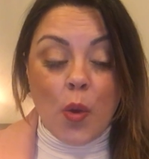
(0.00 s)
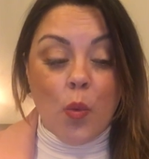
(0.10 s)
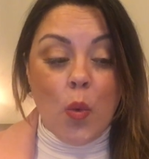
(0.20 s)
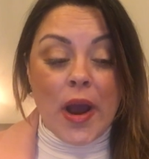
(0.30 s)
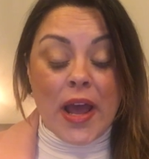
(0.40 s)

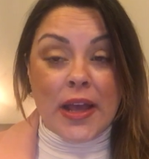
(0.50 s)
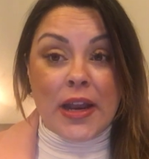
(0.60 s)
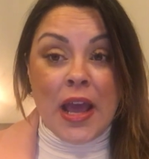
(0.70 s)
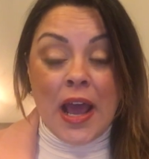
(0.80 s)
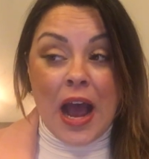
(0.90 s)

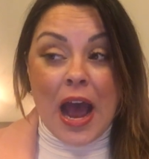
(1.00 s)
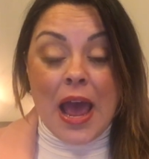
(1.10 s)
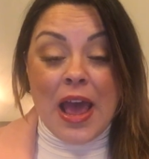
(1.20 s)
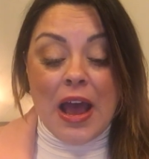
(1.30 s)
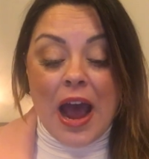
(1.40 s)
what
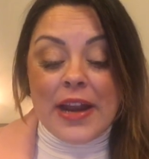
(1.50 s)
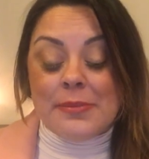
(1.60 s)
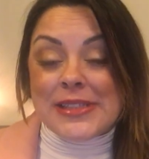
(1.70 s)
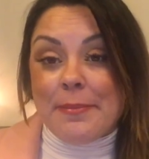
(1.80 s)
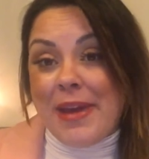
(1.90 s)

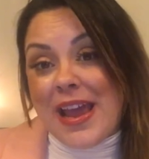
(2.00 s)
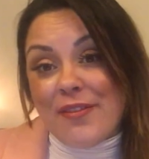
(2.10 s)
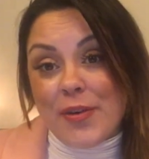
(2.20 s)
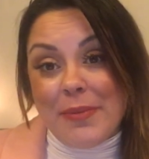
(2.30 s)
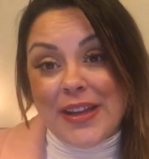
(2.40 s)
items I may
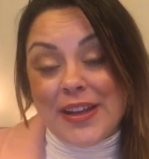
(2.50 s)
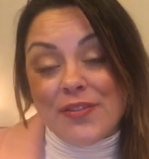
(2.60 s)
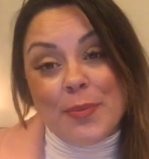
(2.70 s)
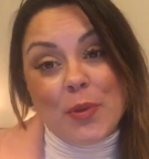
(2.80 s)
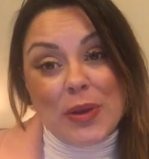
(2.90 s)
have remaining
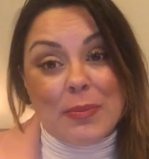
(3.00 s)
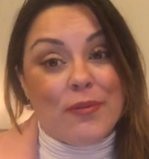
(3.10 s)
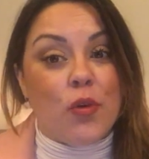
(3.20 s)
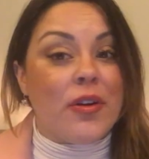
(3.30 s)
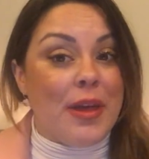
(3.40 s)
from the week
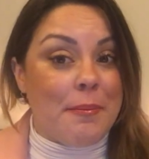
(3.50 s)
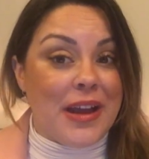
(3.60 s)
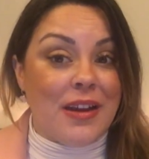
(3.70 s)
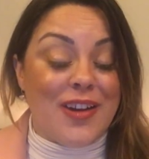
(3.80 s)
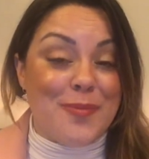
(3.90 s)
before that
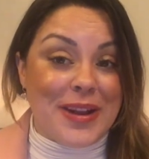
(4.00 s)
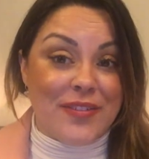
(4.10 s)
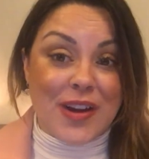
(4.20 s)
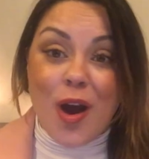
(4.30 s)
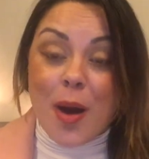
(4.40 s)
might not have been
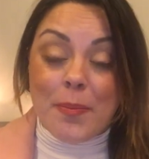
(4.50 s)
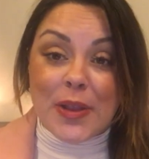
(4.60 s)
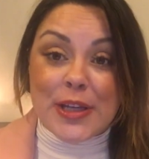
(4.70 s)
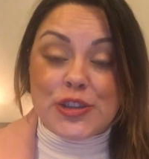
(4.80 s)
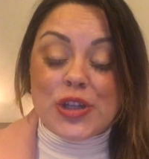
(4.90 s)

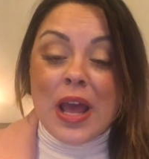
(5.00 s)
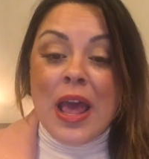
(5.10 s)
accomplished,